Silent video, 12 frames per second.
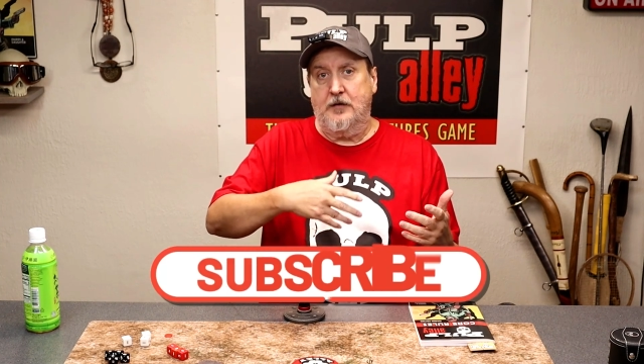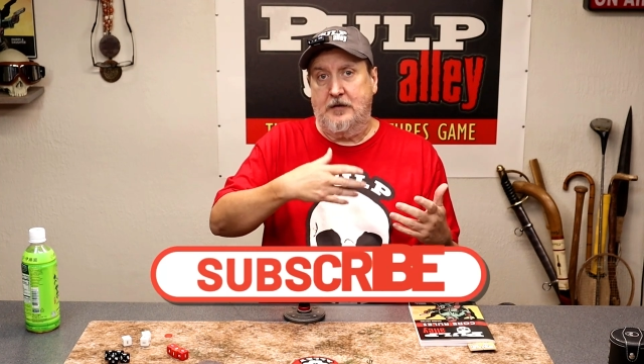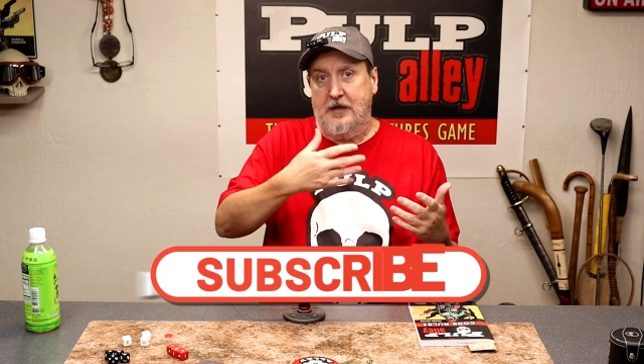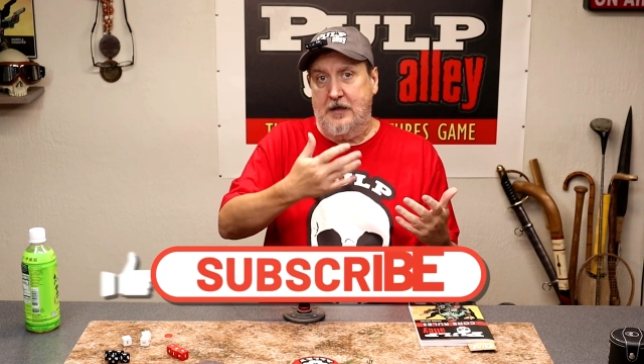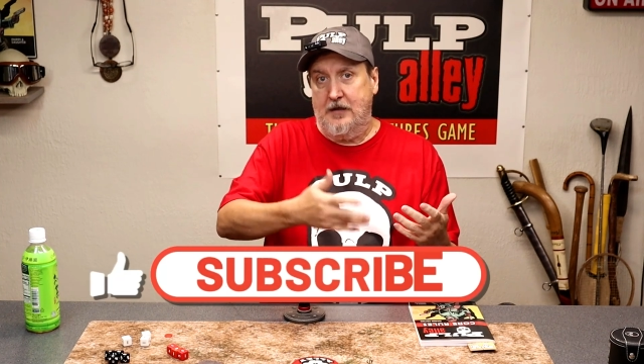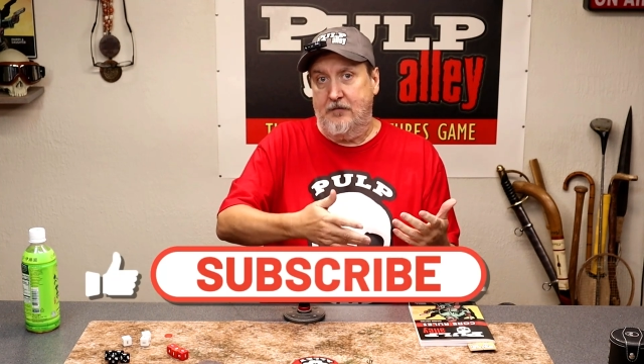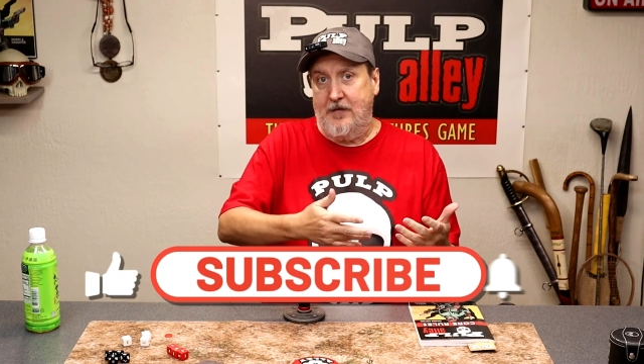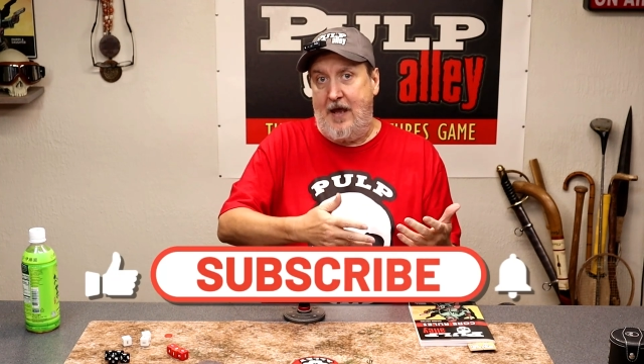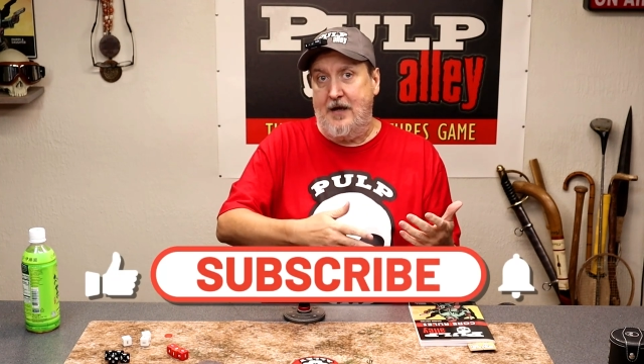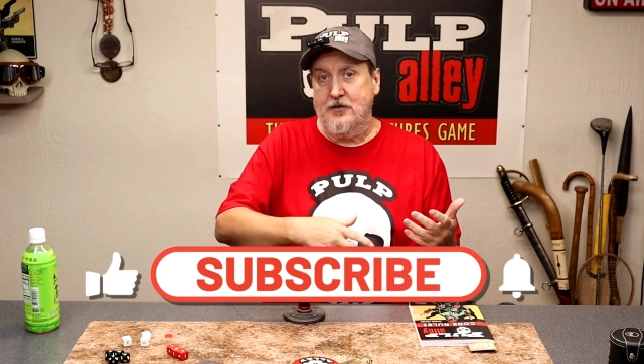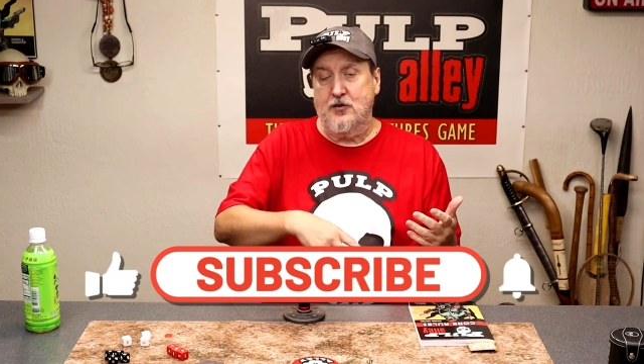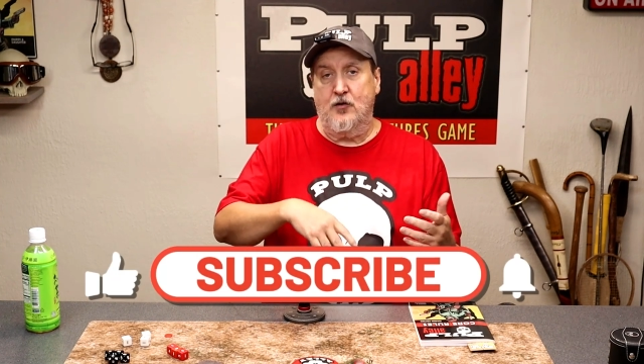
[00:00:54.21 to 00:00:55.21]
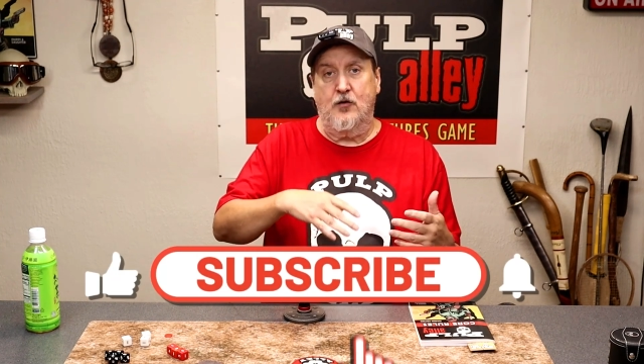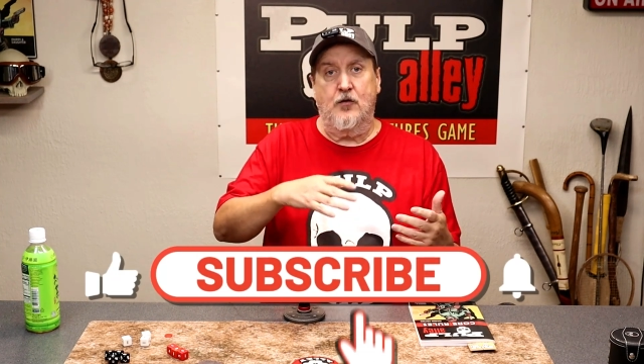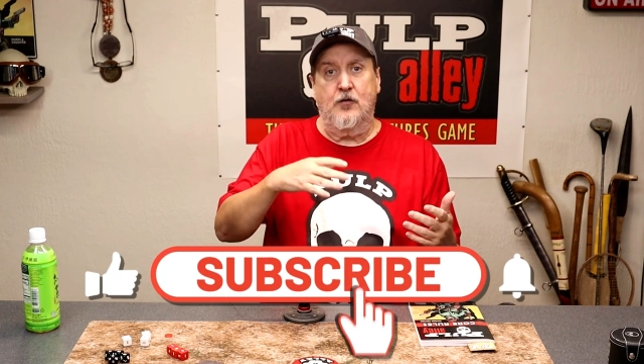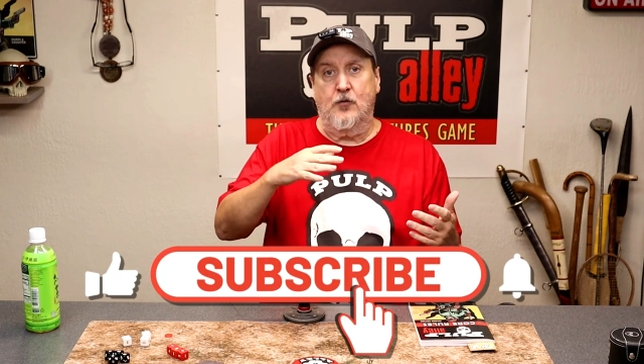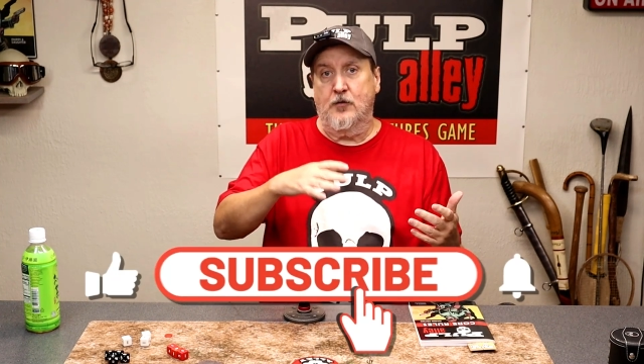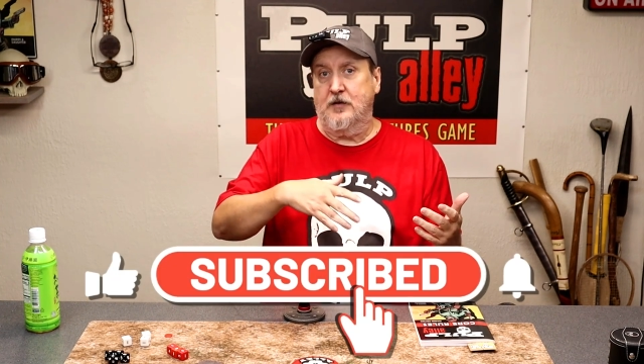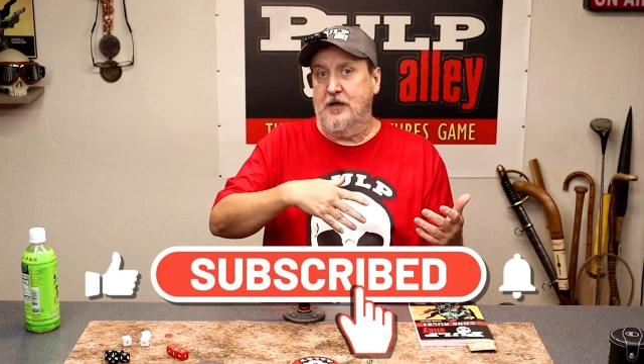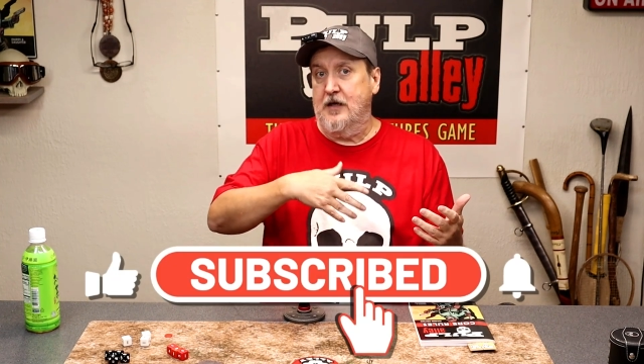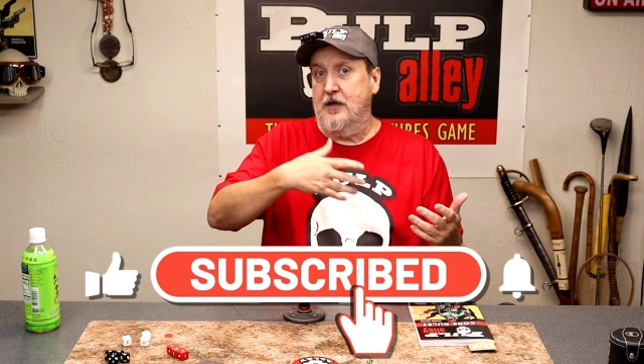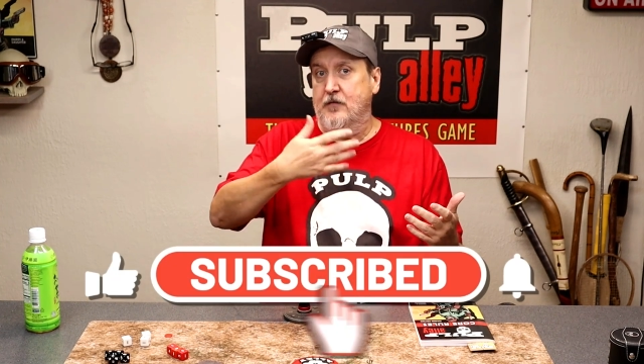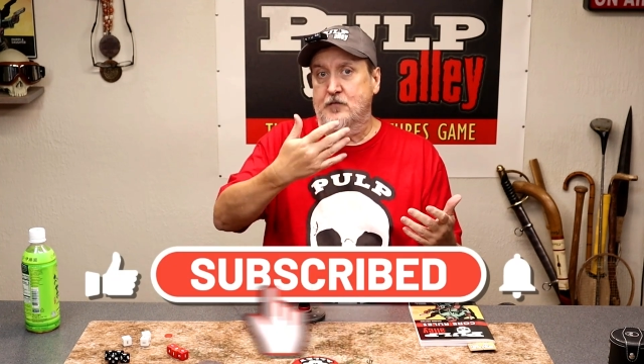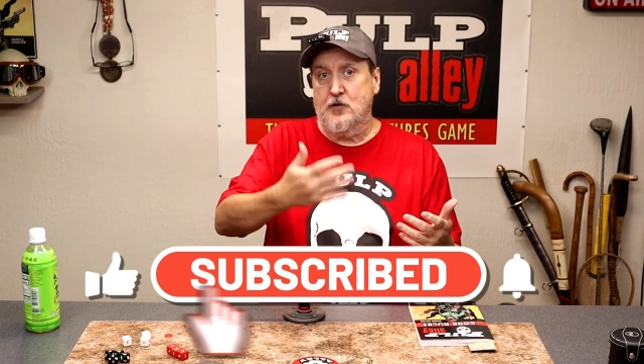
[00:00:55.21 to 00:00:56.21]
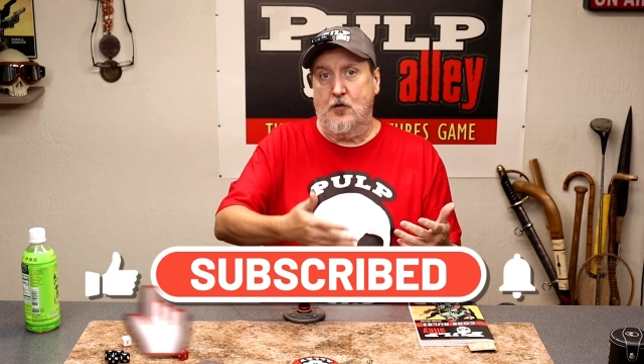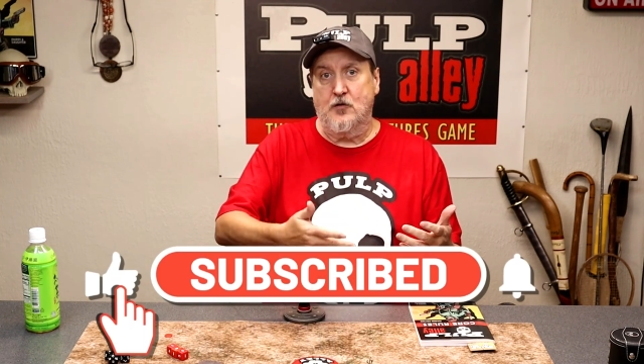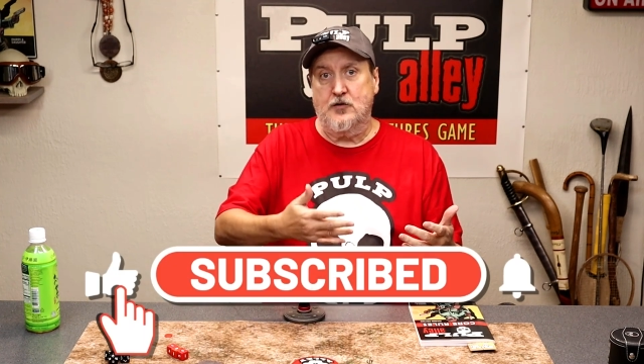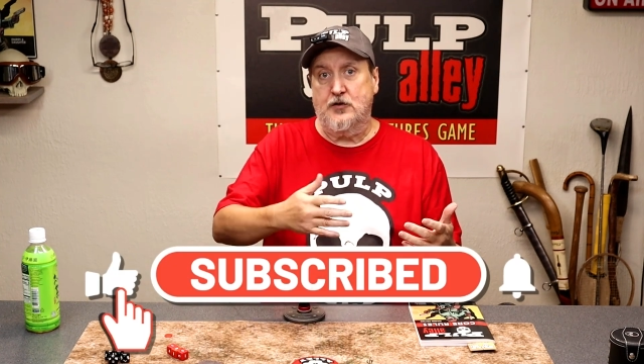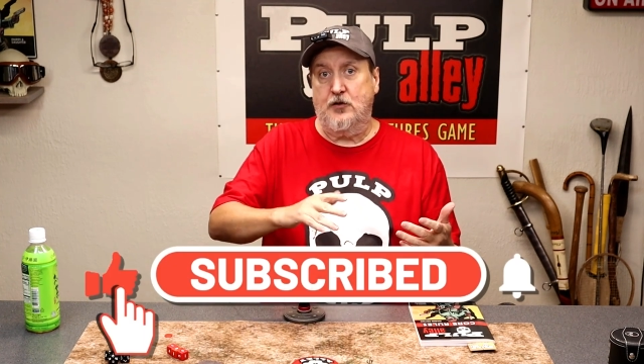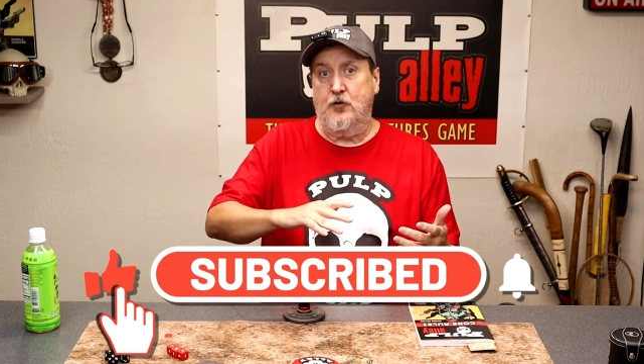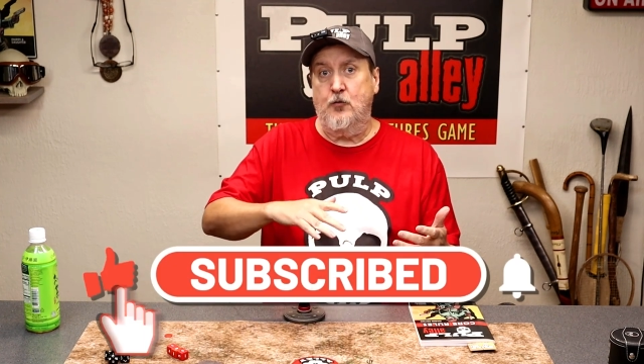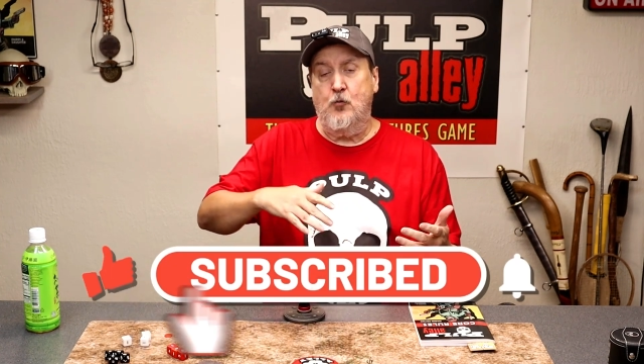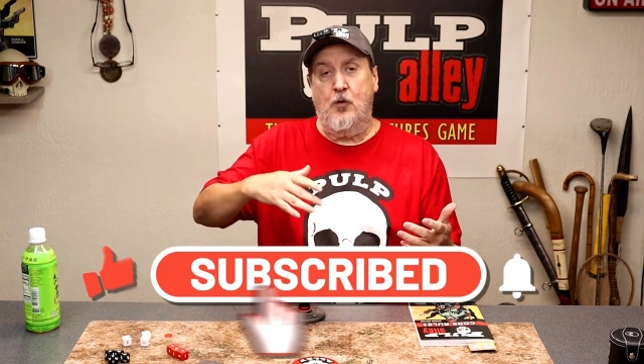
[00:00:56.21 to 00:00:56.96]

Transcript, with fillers: at the end of that turn or at the end of turn two,